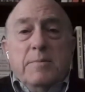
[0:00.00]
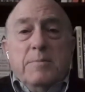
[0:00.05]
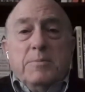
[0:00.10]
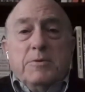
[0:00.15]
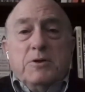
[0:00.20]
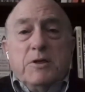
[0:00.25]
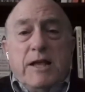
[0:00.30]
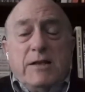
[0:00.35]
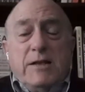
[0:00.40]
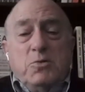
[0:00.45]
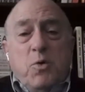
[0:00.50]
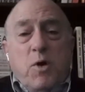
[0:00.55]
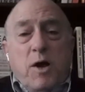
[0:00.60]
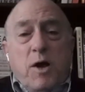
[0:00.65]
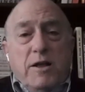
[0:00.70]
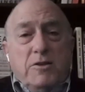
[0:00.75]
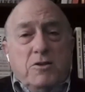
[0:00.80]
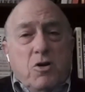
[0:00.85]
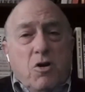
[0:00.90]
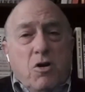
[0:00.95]
So that's why
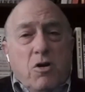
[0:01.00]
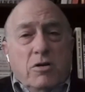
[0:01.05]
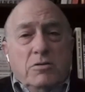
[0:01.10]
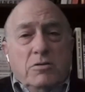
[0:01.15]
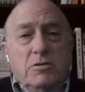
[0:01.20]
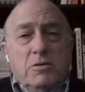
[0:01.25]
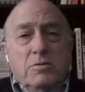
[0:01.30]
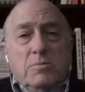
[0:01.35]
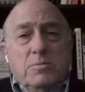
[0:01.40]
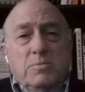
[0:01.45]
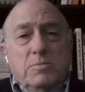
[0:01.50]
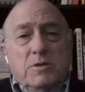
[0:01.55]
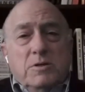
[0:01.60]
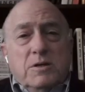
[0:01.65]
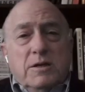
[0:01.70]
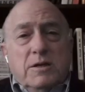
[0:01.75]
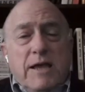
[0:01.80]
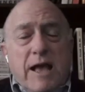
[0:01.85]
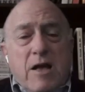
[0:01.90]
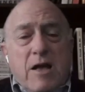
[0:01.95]
it's hard to
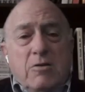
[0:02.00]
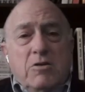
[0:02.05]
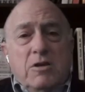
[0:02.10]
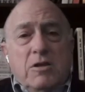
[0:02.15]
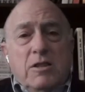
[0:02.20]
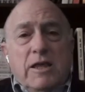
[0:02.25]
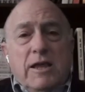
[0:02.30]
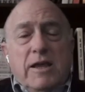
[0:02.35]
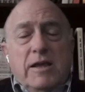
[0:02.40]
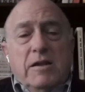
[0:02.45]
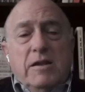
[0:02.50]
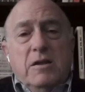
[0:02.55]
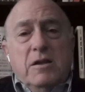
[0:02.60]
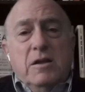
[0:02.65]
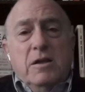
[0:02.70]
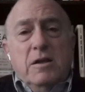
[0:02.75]
calculate